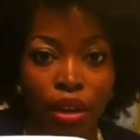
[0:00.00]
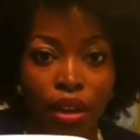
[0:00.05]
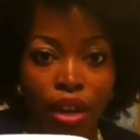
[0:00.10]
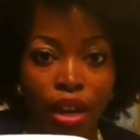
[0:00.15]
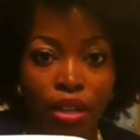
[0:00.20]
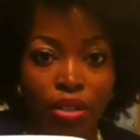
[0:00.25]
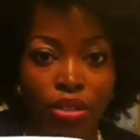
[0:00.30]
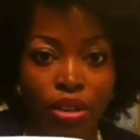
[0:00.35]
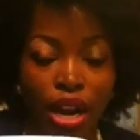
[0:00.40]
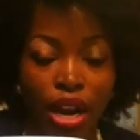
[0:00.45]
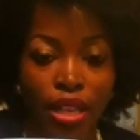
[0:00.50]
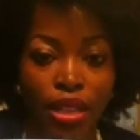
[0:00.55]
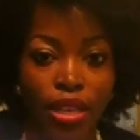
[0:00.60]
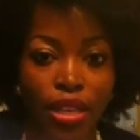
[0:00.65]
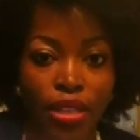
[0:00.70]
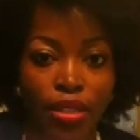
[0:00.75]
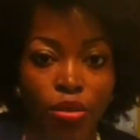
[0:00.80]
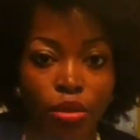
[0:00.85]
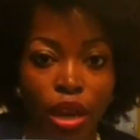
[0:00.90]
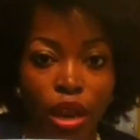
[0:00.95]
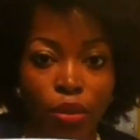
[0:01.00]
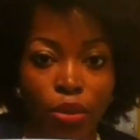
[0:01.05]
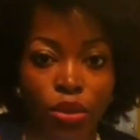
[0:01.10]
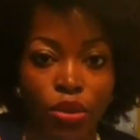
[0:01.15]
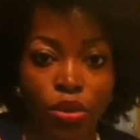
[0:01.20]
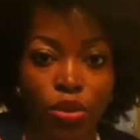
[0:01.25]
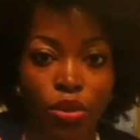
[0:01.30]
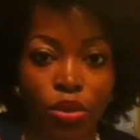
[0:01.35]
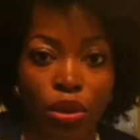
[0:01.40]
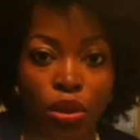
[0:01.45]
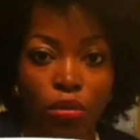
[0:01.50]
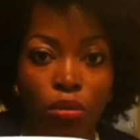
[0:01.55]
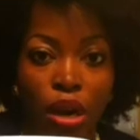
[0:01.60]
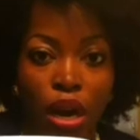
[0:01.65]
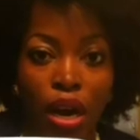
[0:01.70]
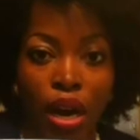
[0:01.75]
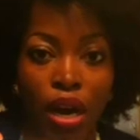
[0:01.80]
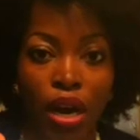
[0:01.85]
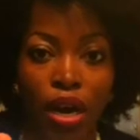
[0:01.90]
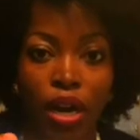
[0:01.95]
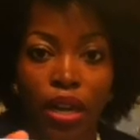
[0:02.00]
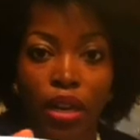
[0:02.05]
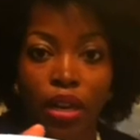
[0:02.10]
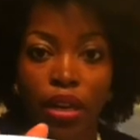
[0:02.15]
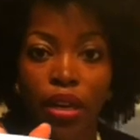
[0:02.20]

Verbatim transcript: I tried this when I was doing my